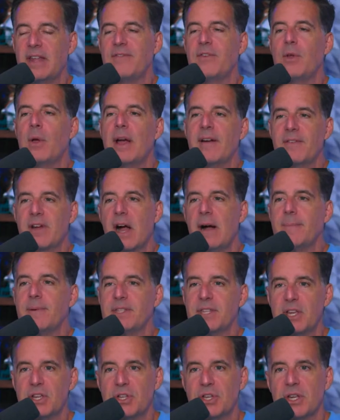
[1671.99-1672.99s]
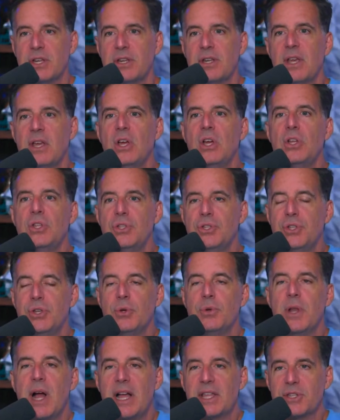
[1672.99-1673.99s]
If you have competition, do
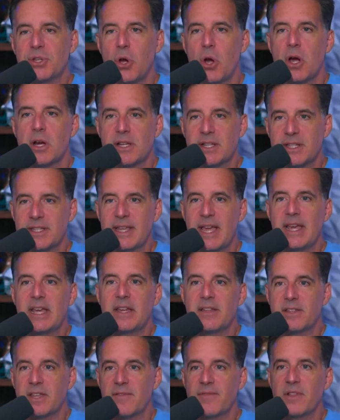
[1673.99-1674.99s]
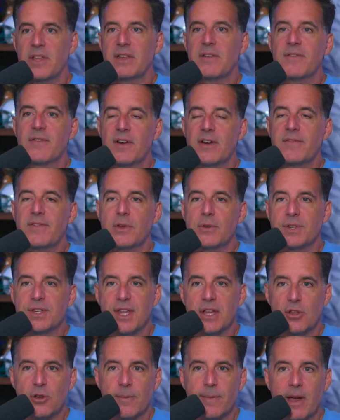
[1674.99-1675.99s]
not talk negatively in front of your
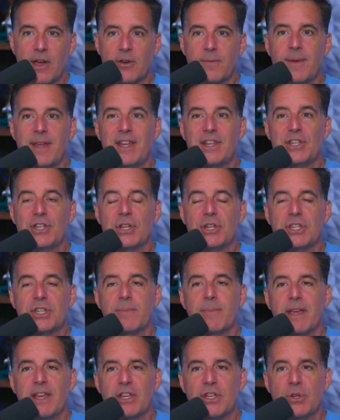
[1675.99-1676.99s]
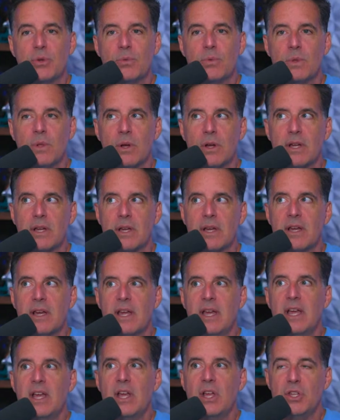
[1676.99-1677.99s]
seller about them. It just makes you look
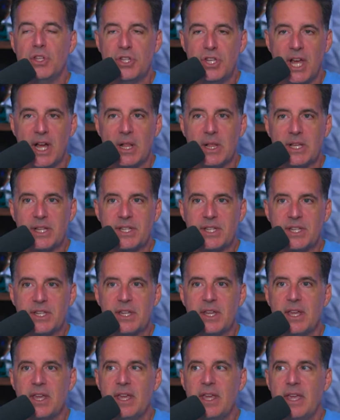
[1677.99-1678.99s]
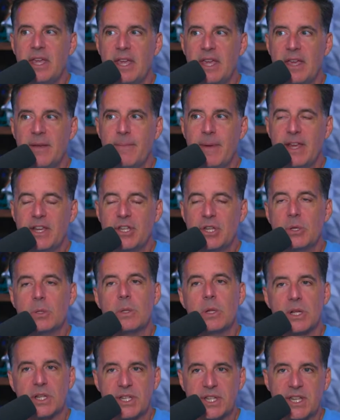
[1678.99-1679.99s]
jealous. It makes you
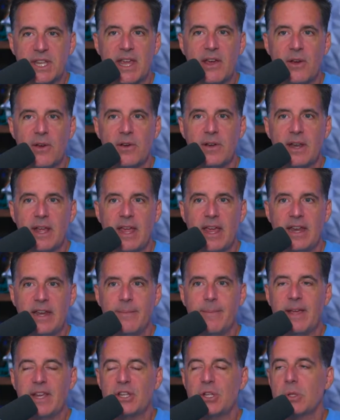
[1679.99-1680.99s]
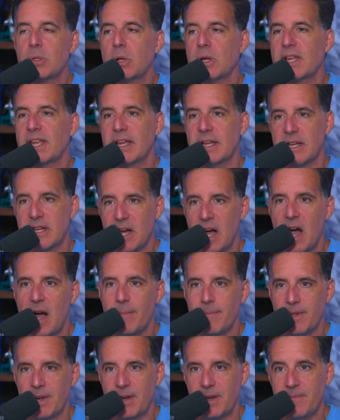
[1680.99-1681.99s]
look scared and it makes you look
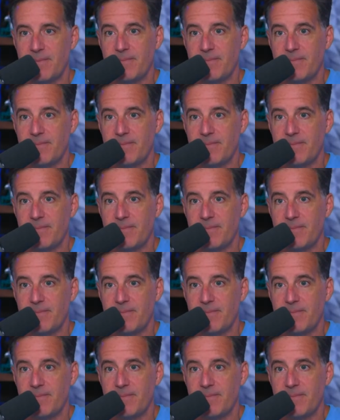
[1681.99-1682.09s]
incompetent.